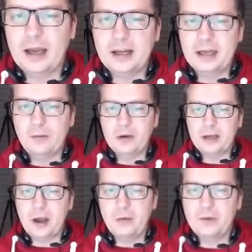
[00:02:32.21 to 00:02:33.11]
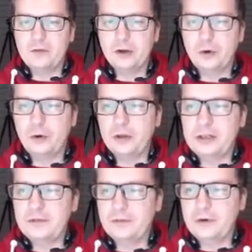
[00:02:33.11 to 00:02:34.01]
And here we go. We've got all the
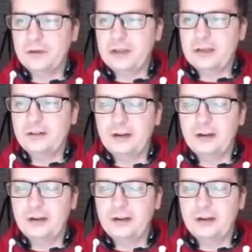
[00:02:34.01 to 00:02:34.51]
different things